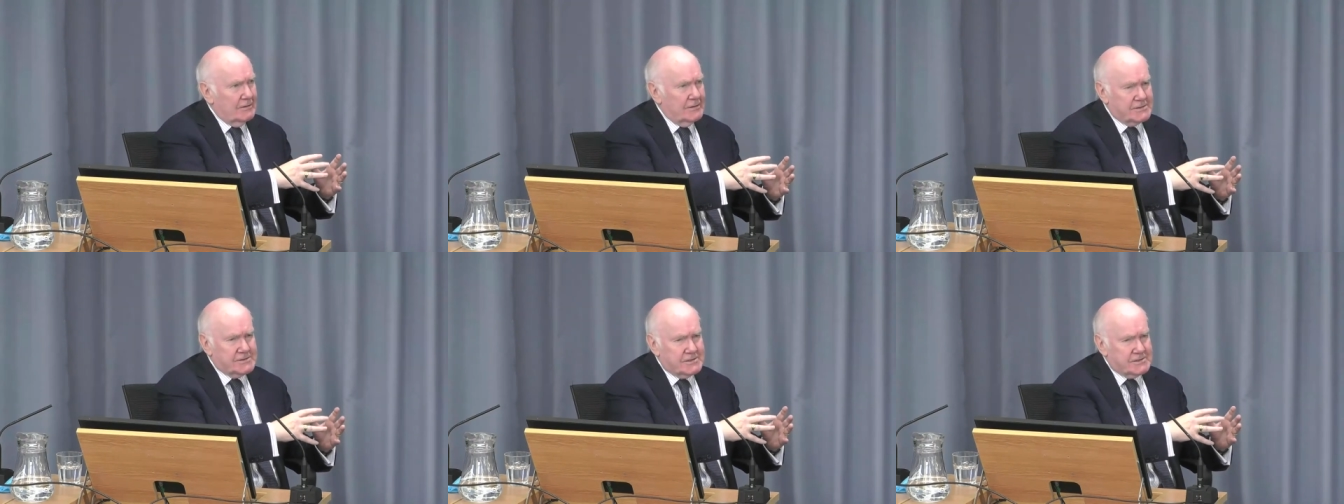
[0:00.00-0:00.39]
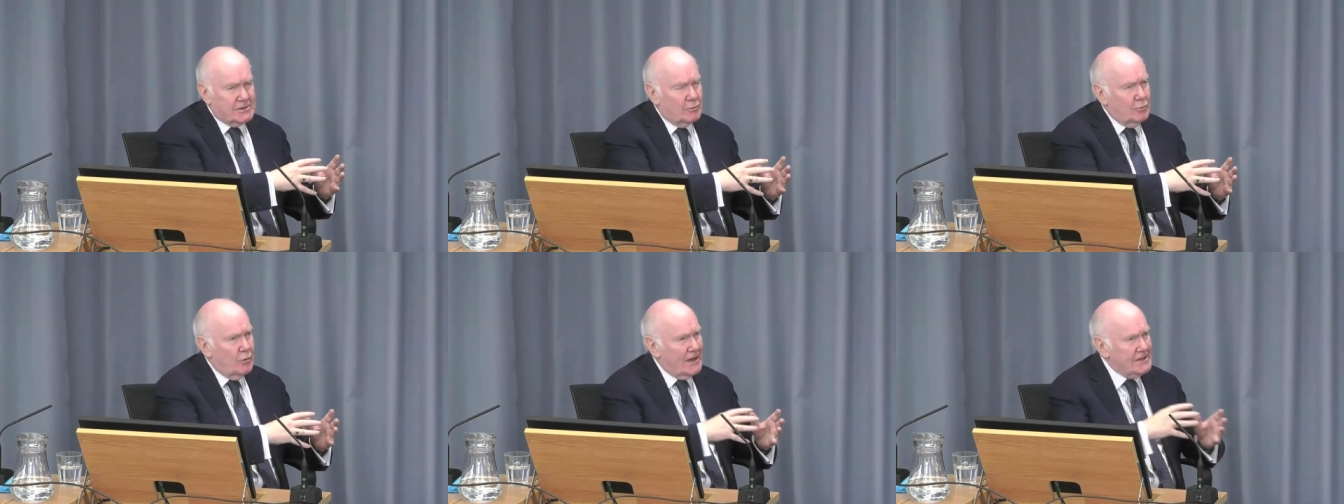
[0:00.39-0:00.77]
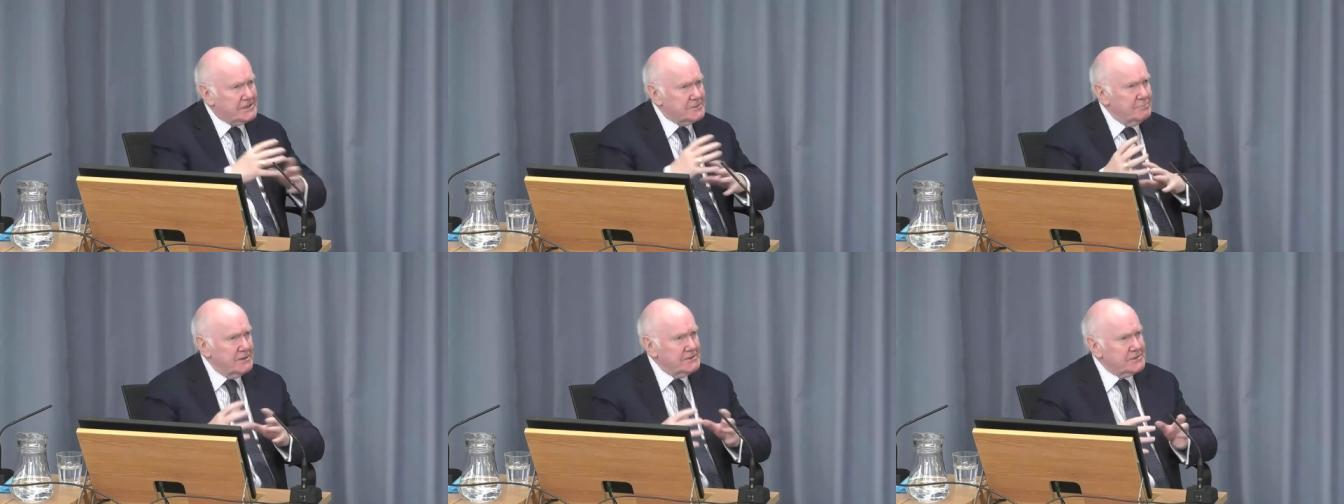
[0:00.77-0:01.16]
this is a
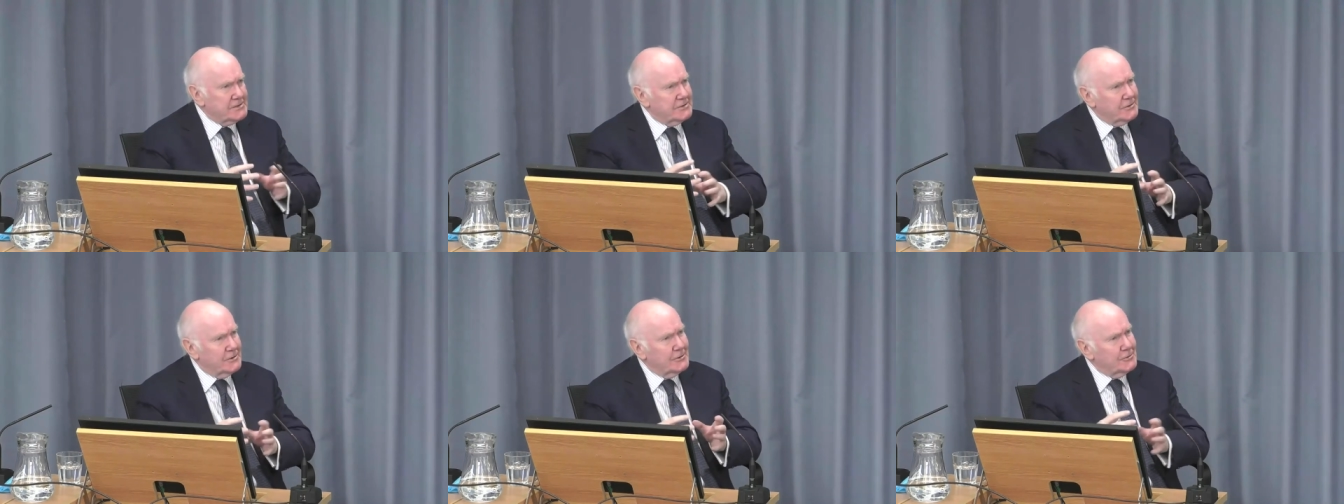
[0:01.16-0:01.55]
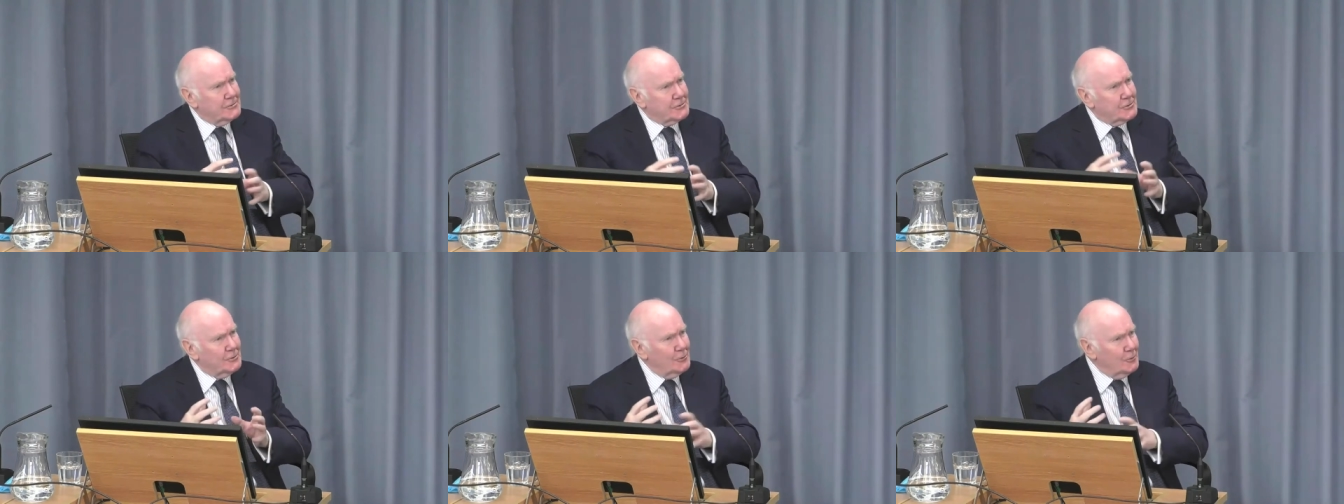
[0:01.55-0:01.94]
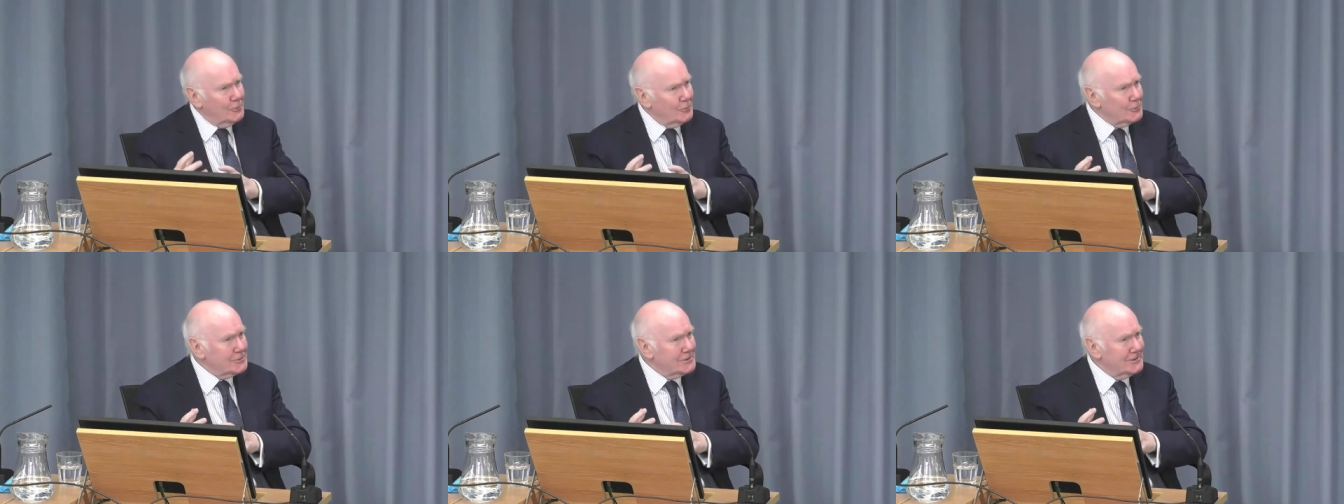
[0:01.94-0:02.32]
Westminster
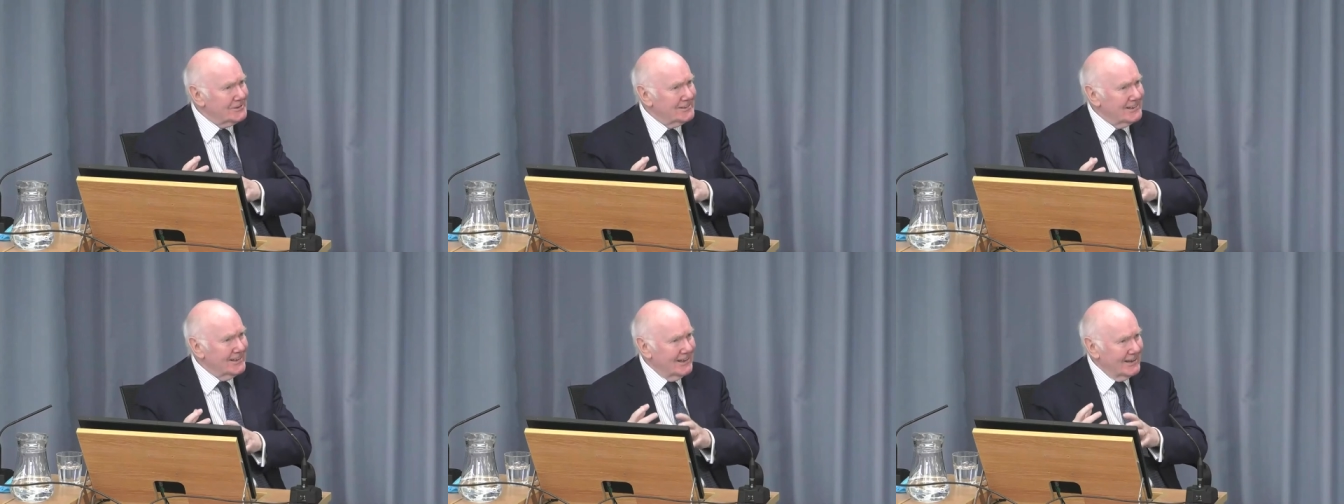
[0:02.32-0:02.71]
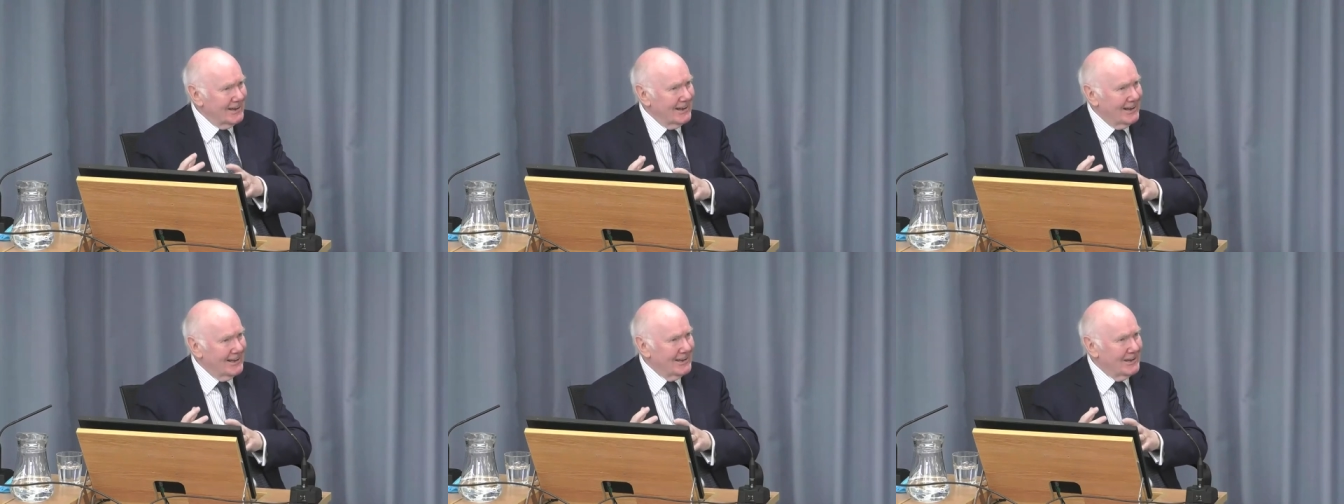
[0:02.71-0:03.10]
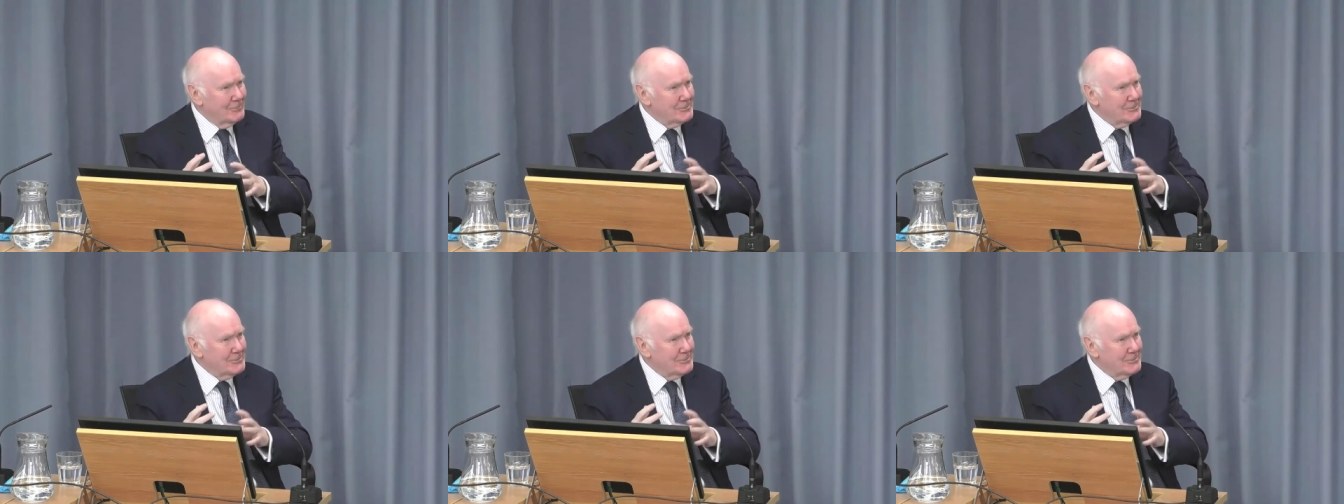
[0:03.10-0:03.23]
controlled area.